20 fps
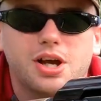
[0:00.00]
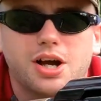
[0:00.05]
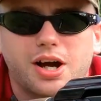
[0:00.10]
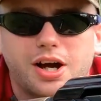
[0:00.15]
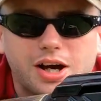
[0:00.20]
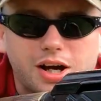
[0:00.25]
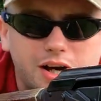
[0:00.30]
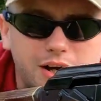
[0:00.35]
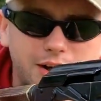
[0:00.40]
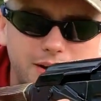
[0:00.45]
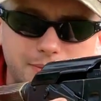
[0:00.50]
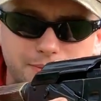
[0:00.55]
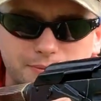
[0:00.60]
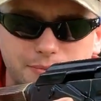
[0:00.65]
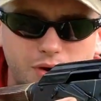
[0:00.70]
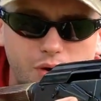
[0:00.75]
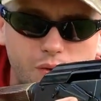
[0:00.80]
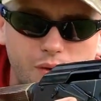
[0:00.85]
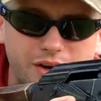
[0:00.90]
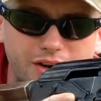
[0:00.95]
um,
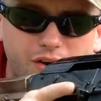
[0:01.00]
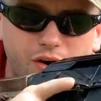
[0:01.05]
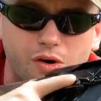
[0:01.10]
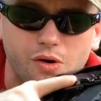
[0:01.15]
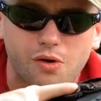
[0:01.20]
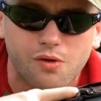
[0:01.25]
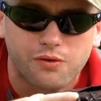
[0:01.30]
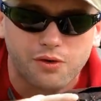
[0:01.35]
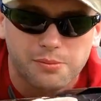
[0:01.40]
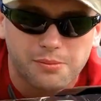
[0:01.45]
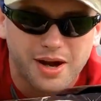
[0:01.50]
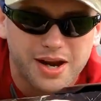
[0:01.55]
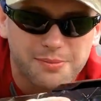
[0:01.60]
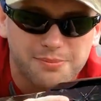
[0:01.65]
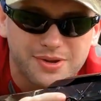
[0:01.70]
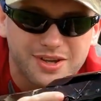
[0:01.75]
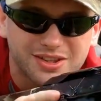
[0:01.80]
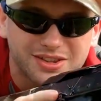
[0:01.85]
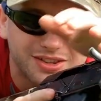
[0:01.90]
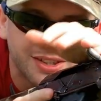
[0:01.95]
going over might
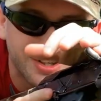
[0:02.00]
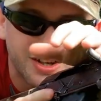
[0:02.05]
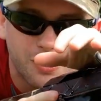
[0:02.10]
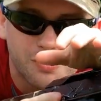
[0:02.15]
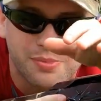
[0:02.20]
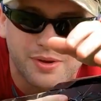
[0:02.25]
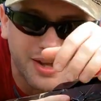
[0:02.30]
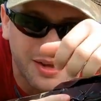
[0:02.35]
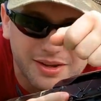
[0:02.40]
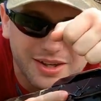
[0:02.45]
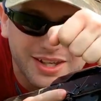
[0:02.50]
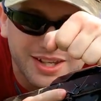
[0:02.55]
be a little bit